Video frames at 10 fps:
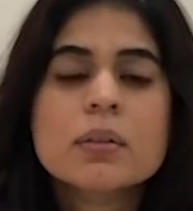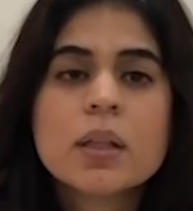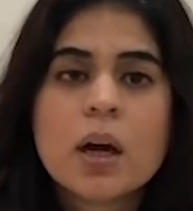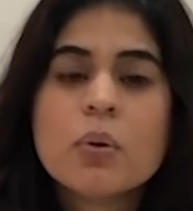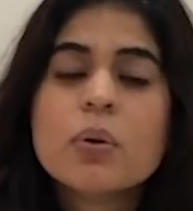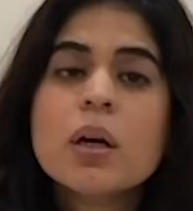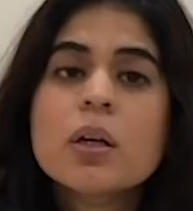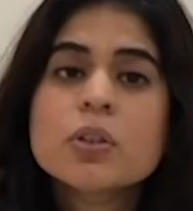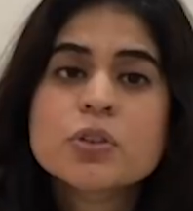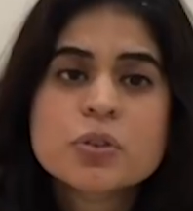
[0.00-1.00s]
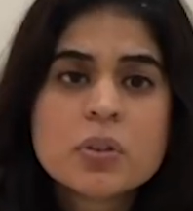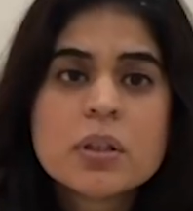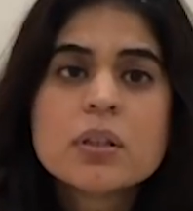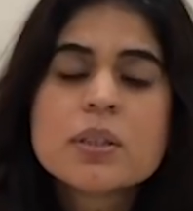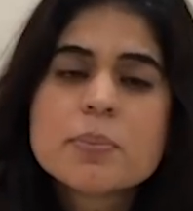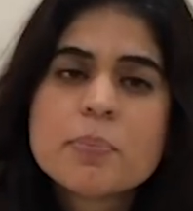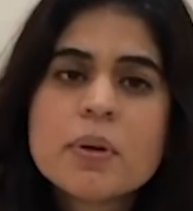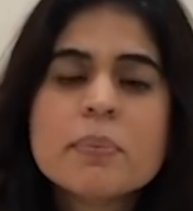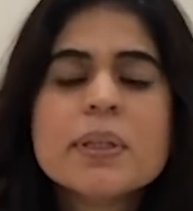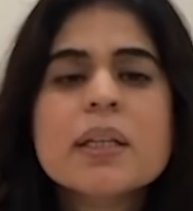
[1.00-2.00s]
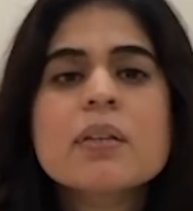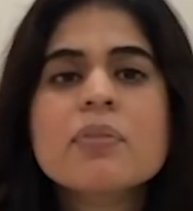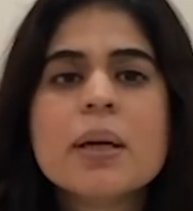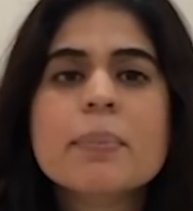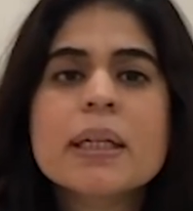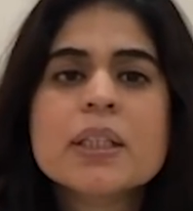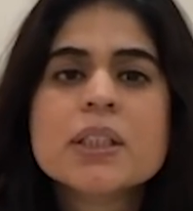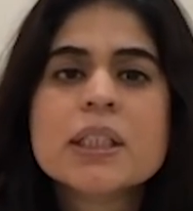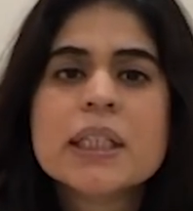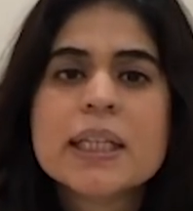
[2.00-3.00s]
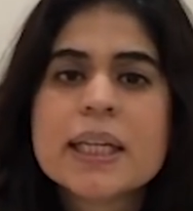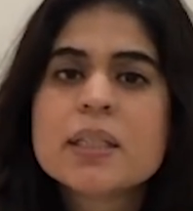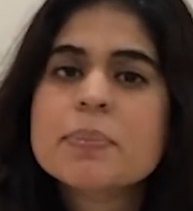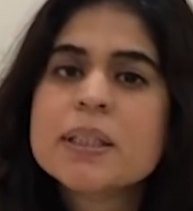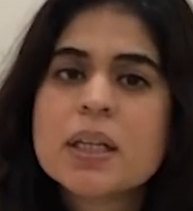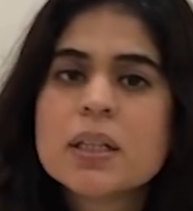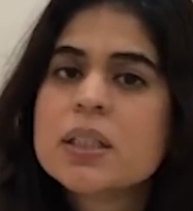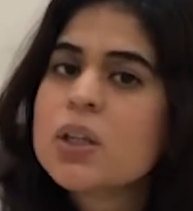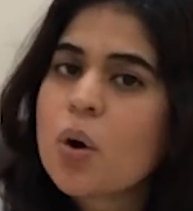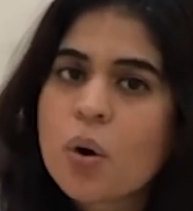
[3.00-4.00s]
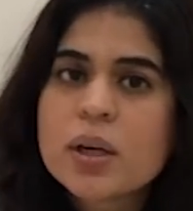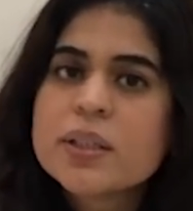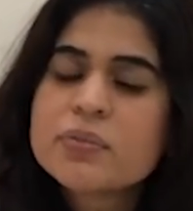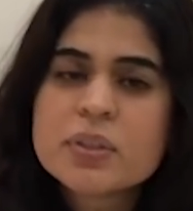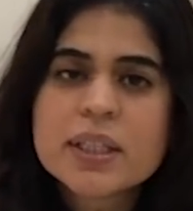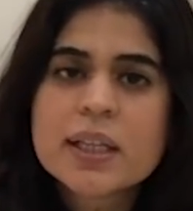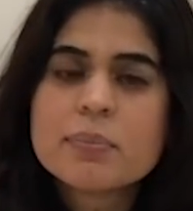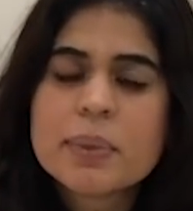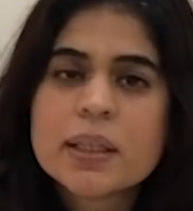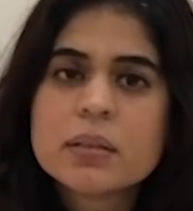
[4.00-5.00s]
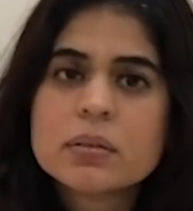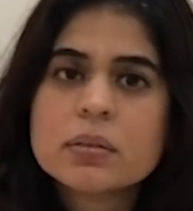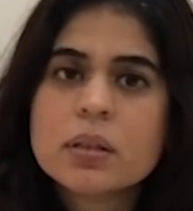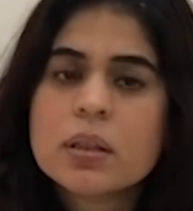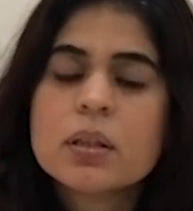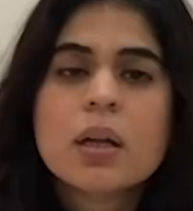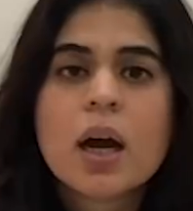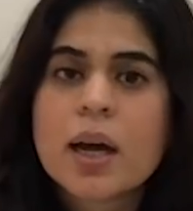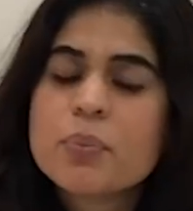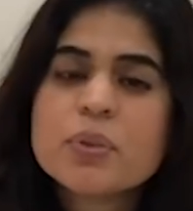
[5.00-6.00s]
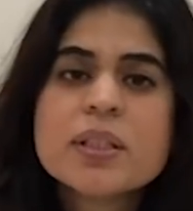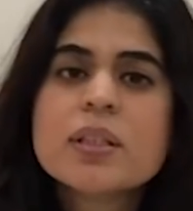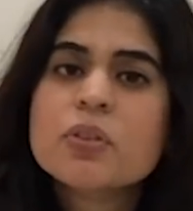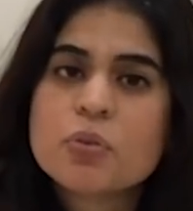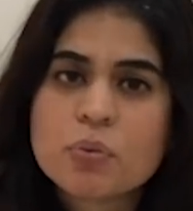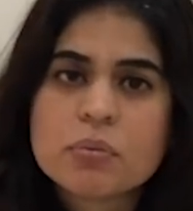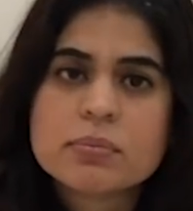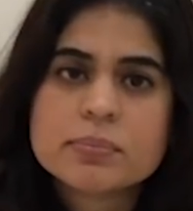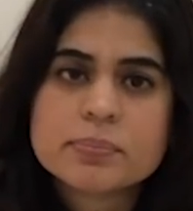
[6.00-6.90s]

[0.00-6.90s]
Now, should sperm DNA fragmentation index be done in all infertile male? I would say no.